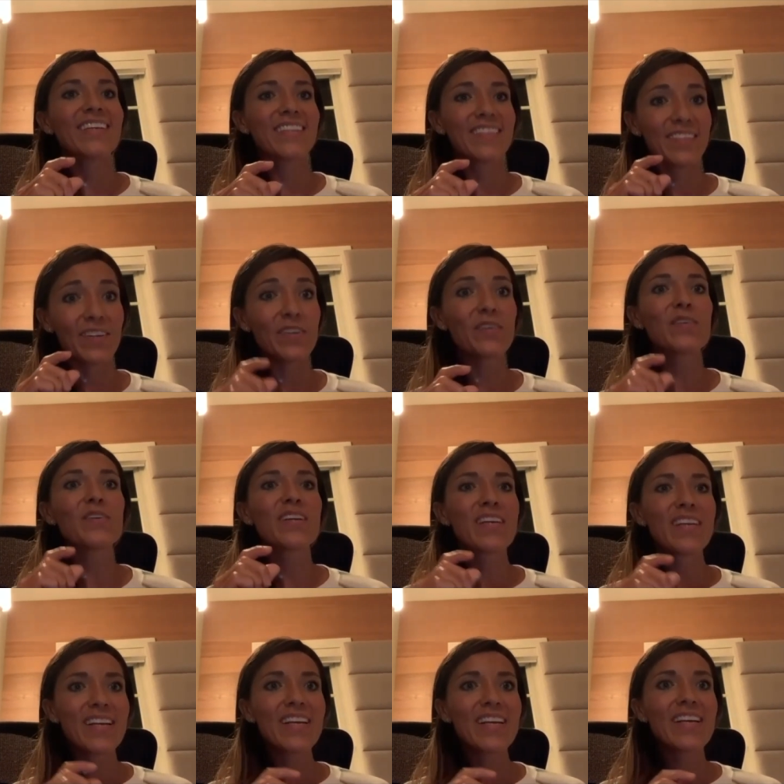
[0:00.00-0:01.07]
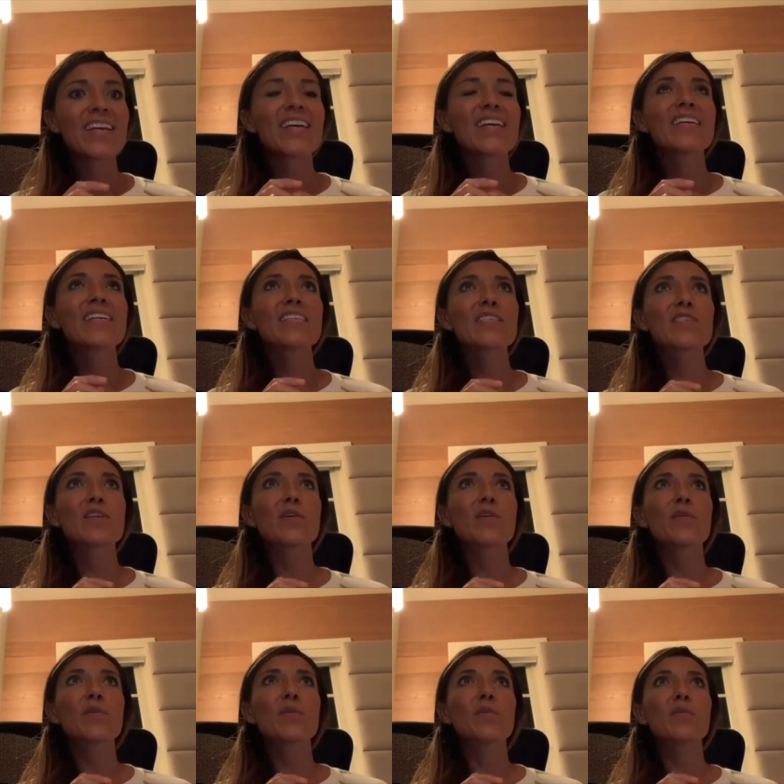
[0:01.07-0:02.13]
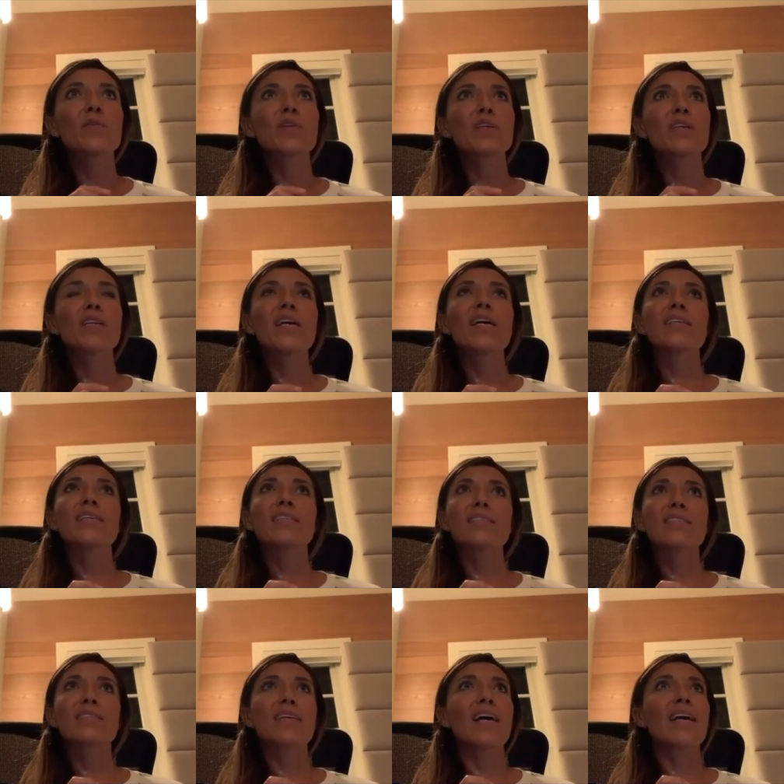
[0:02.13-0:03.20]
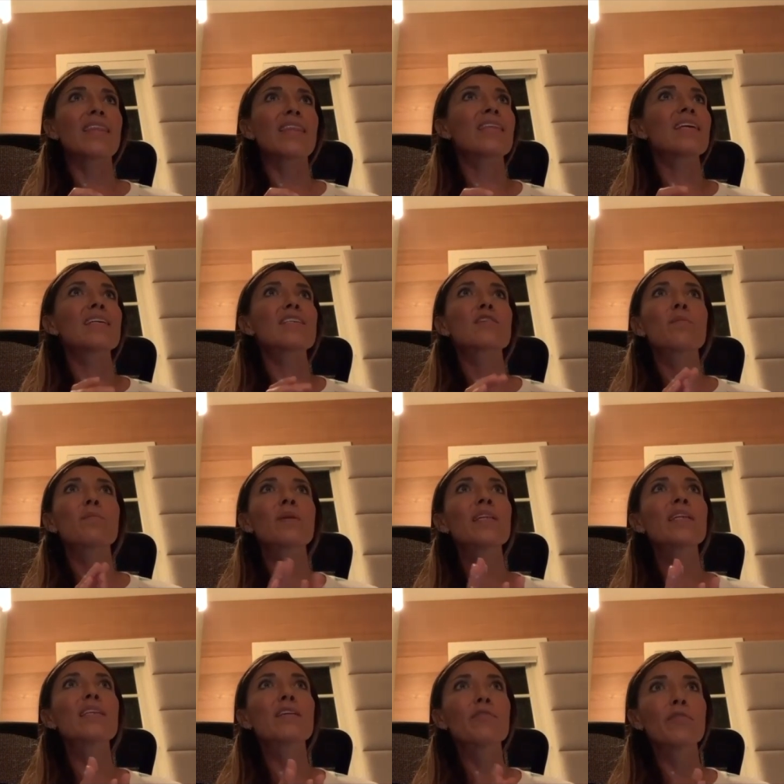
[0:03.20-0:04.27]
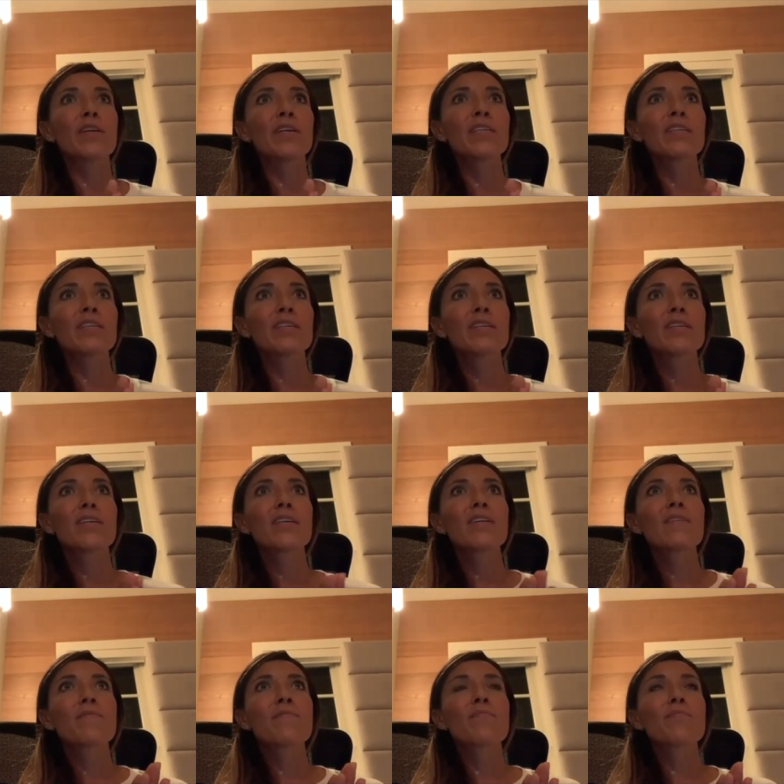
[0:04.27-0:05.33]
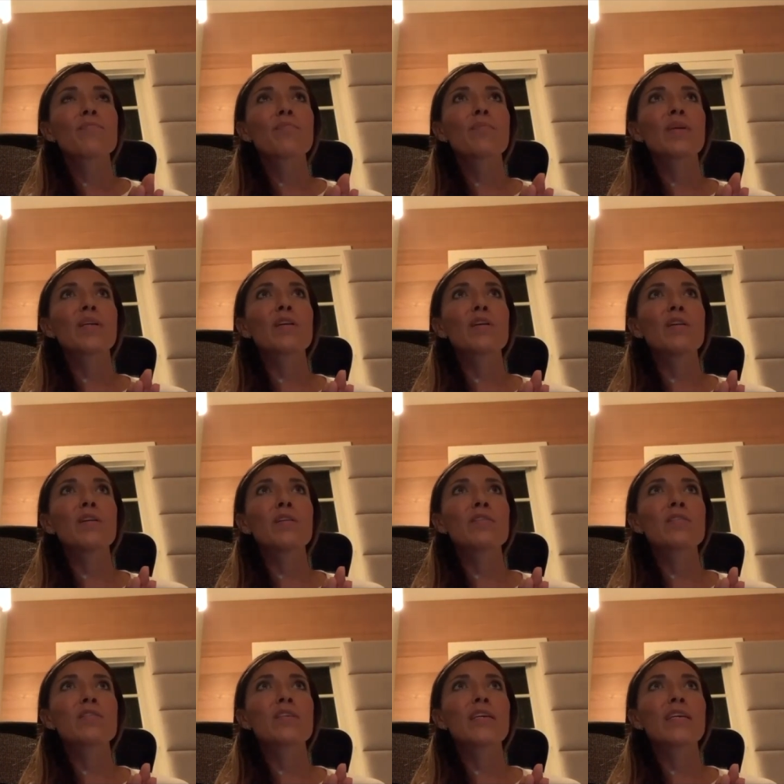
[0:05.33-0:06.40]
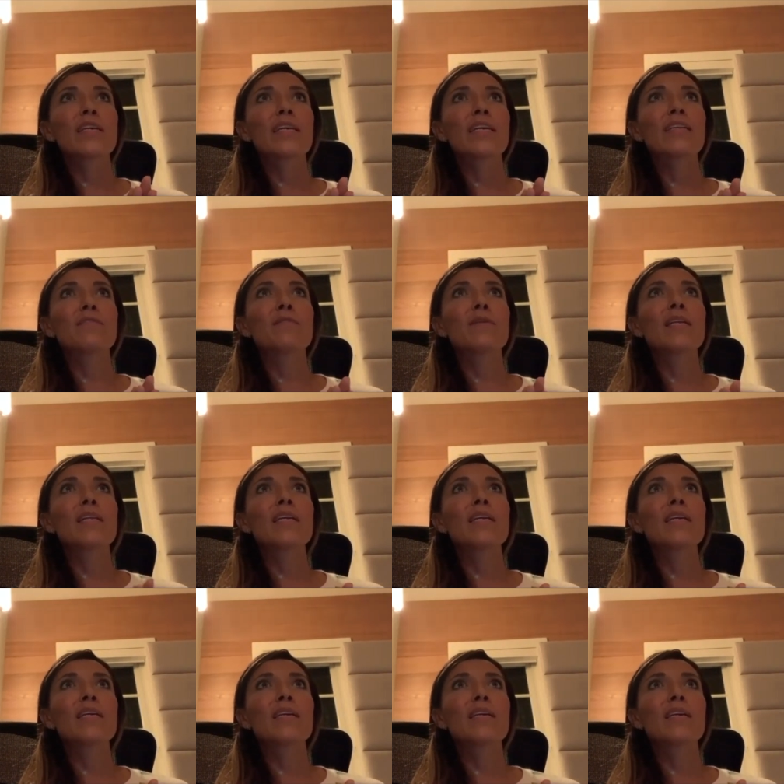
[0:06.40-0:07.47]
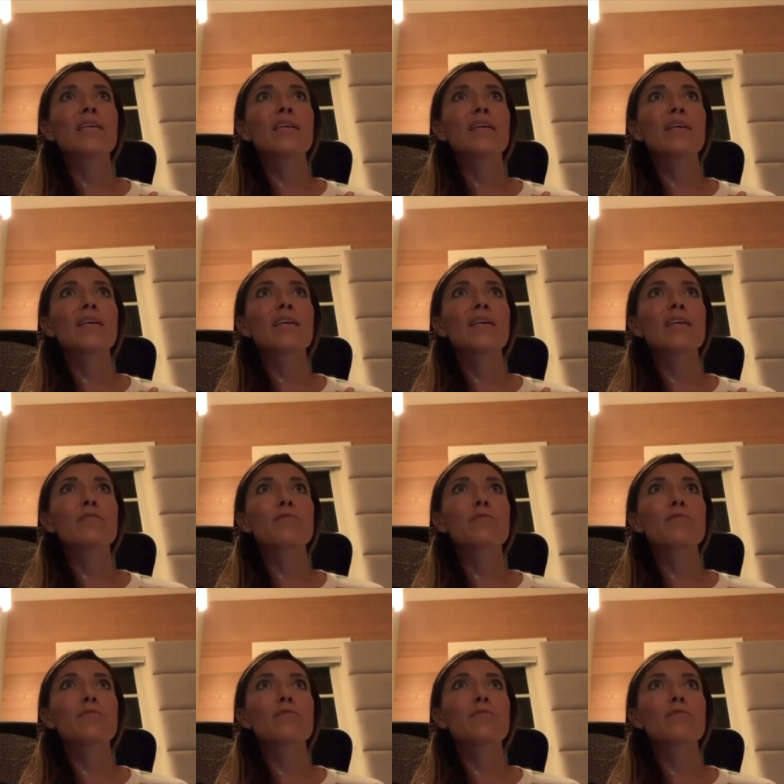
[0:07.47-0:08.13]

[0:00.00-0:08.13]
you know? So yes, I think it's completely different because it really it's